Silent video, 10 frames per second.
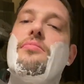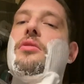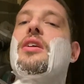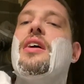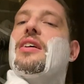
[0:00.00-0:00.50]

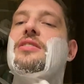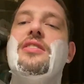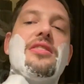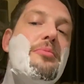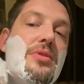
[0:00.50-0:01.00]
Yeah, so the
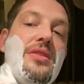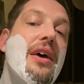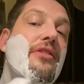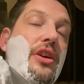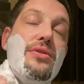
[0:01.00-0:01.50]
Simpsons, I
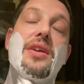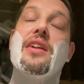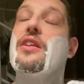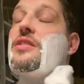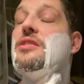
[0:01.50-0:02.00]
haven't used any
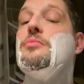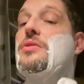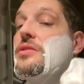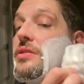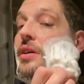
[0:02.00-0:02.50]
other
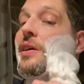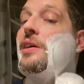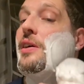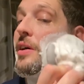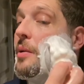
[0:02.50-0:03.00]
Simpsons
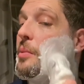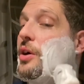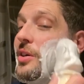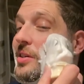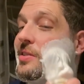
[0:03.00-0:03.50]

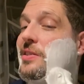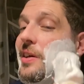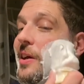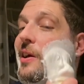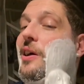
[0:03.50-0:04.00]
brushes,
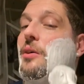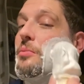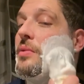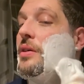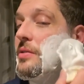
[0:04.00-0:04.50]

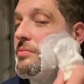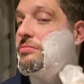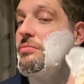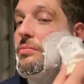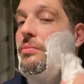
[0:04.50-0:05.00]

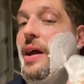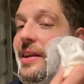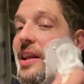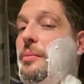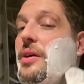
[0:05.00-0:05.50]

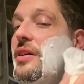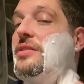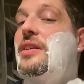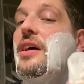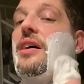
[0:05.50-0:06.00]
mainly because
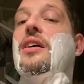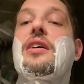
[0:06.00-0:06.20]
they're,